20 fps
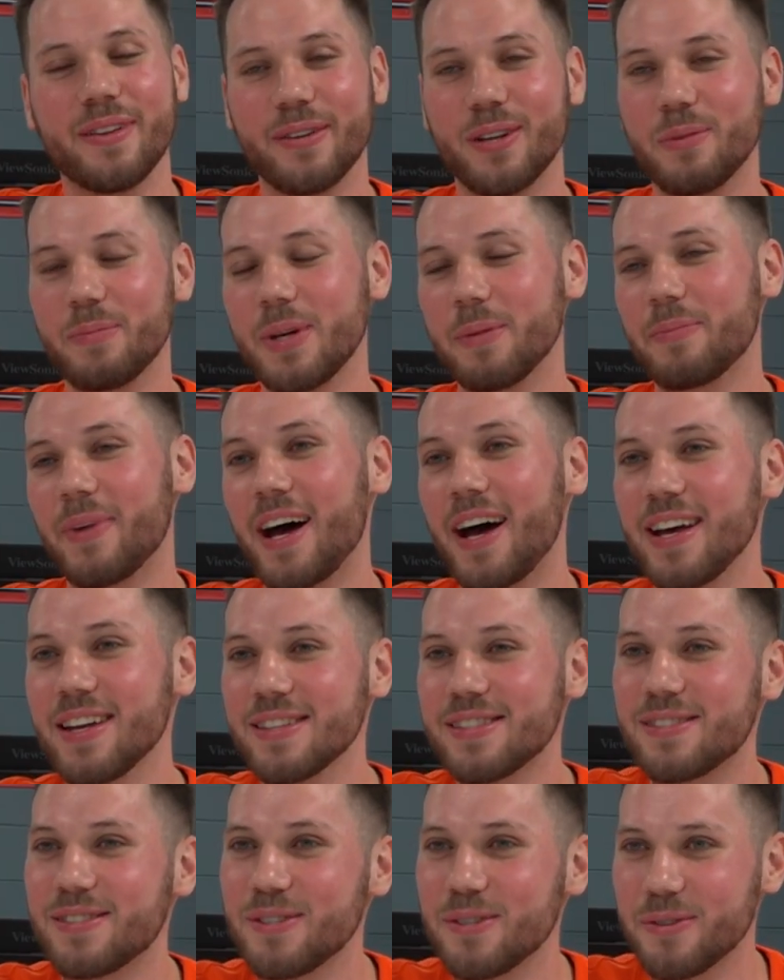little bit
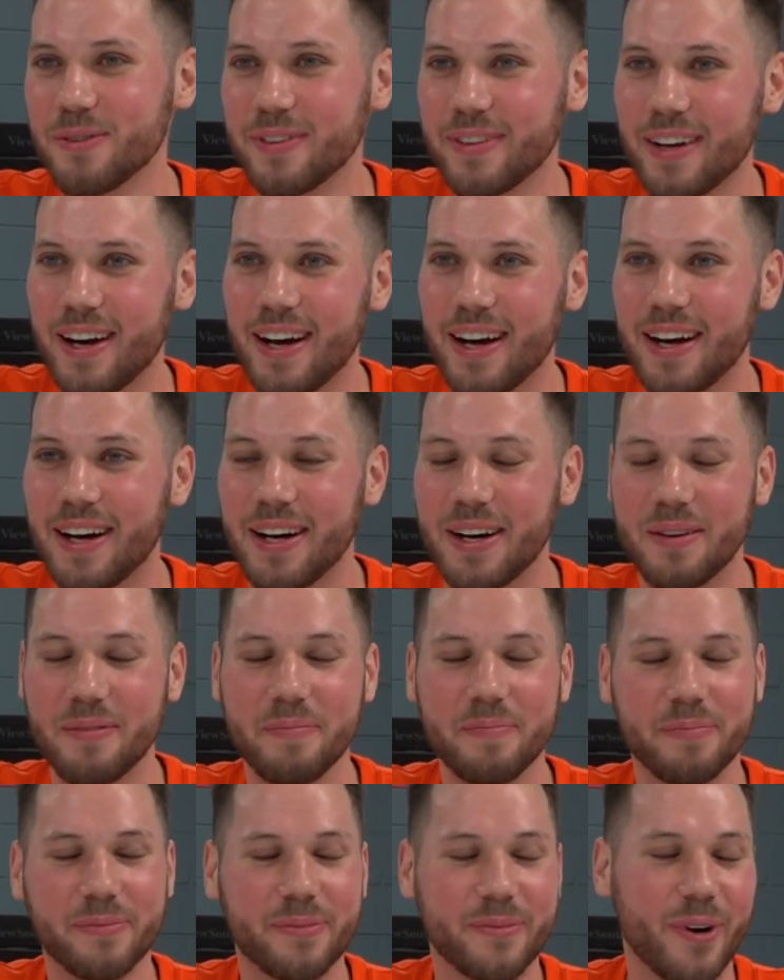biased too.
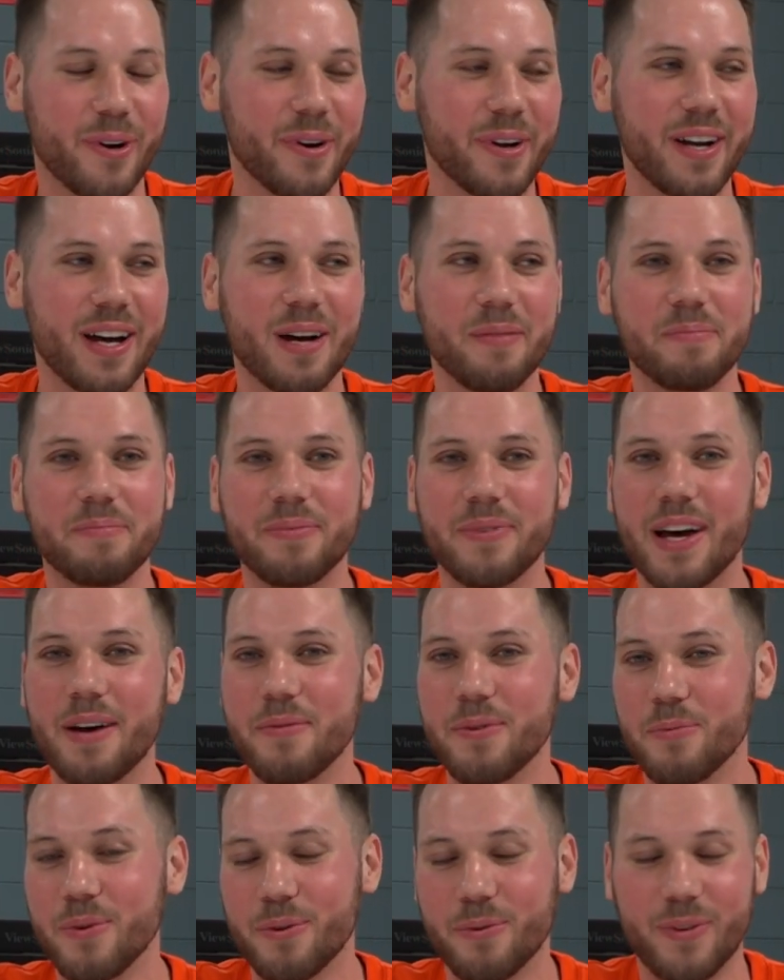Growing up,
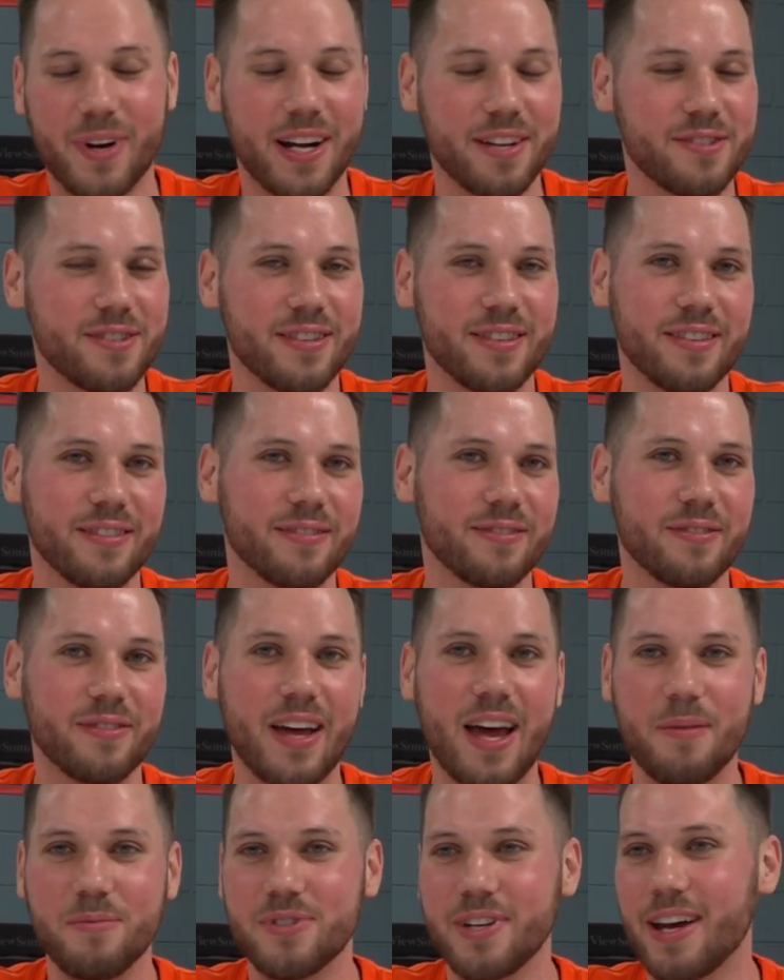we were watching
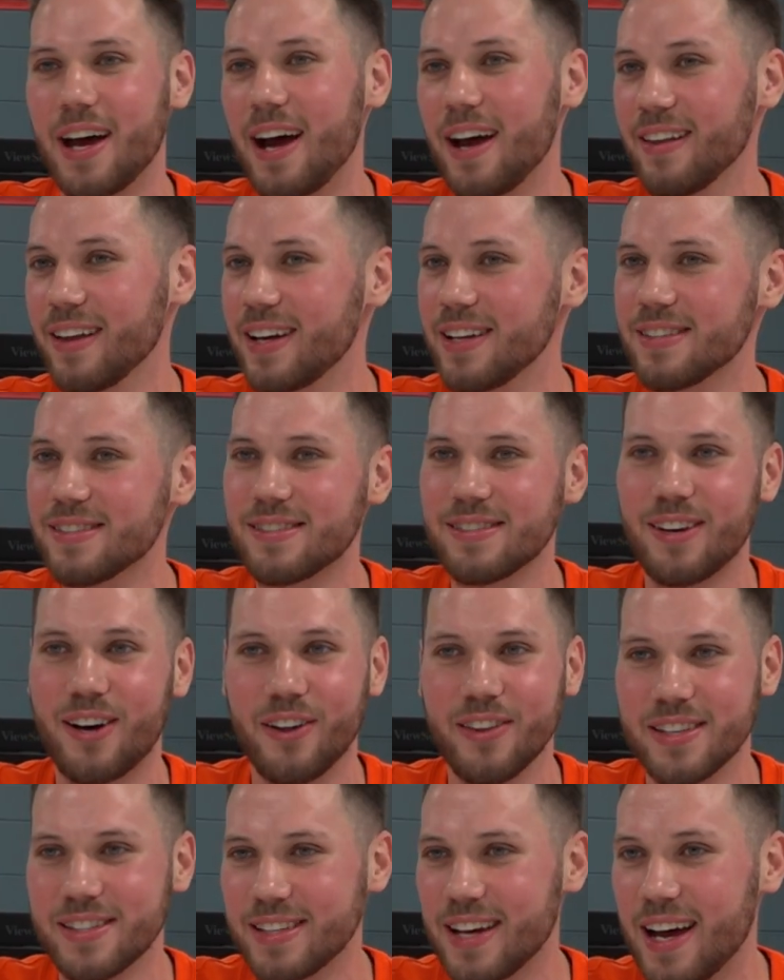MJ highlights
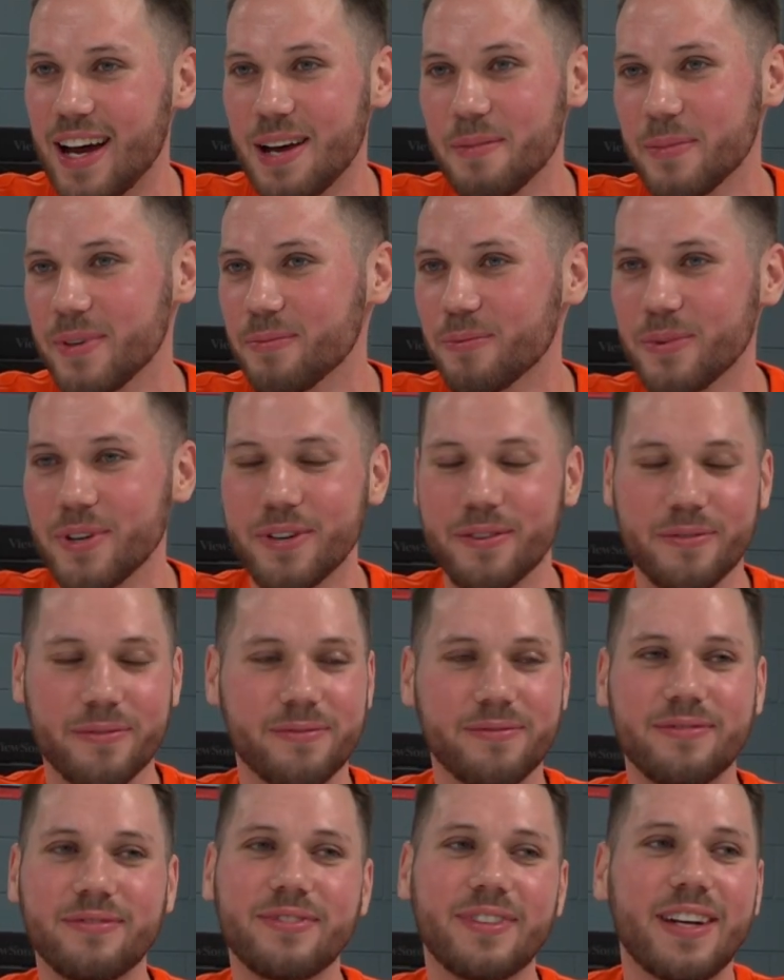all the time, and
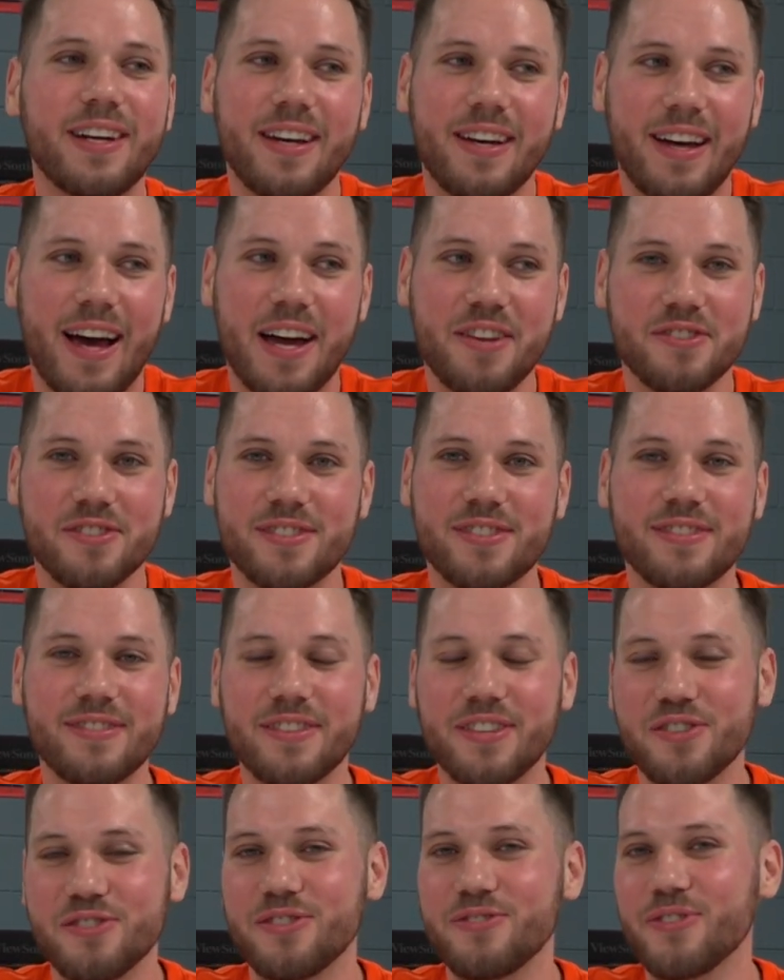
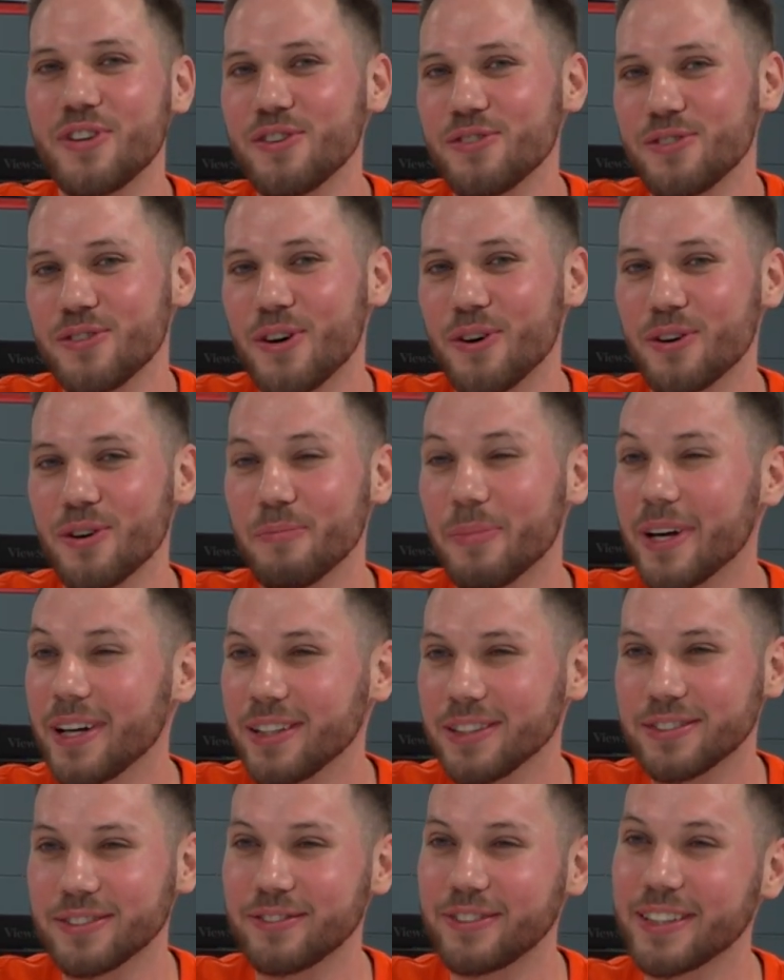there's no
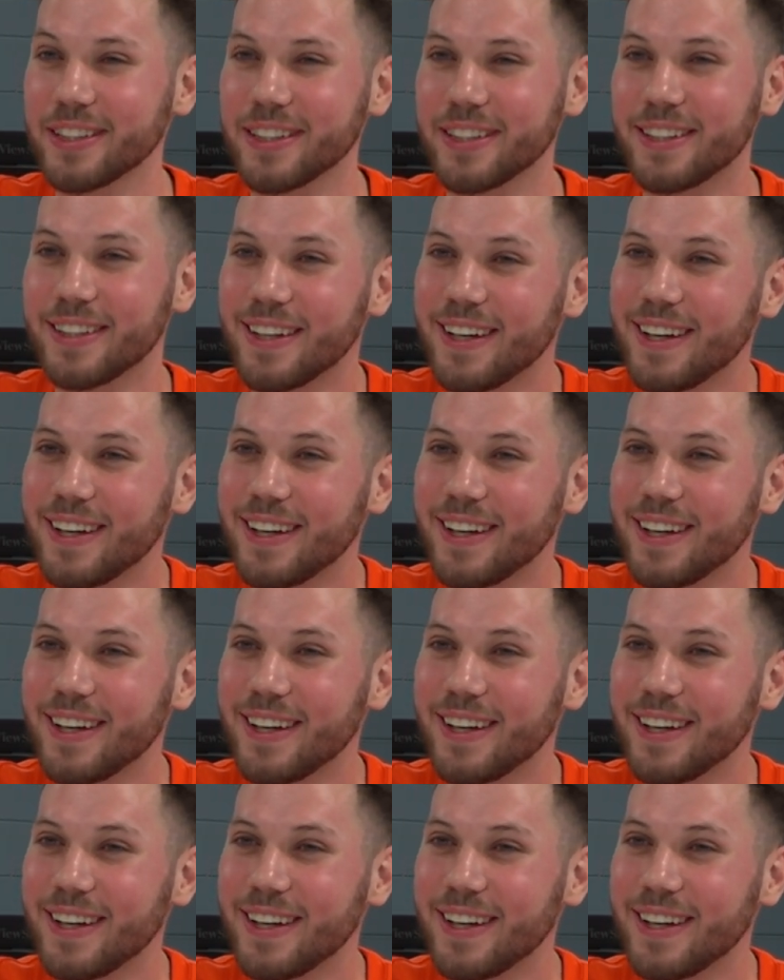comparison really.